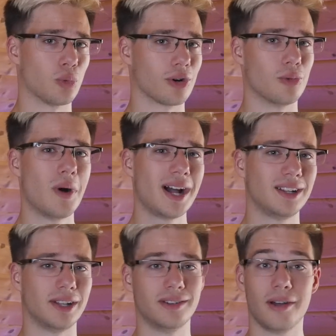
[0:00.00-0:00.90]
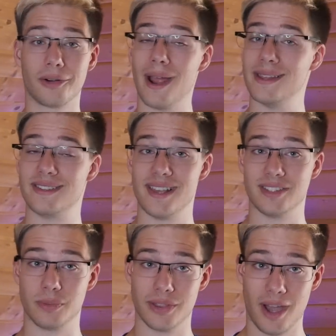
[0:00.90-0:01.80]
work well on other
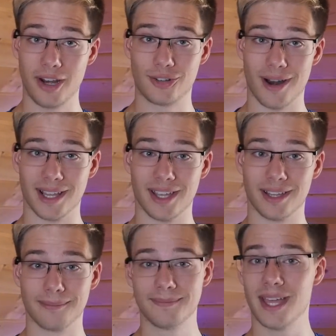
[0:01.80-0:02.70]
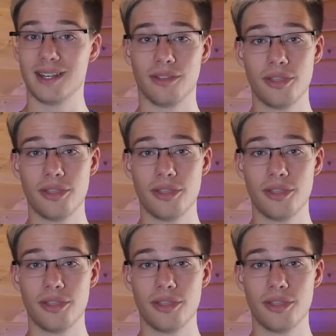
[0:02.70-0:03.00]
headsets with eye tracking. And in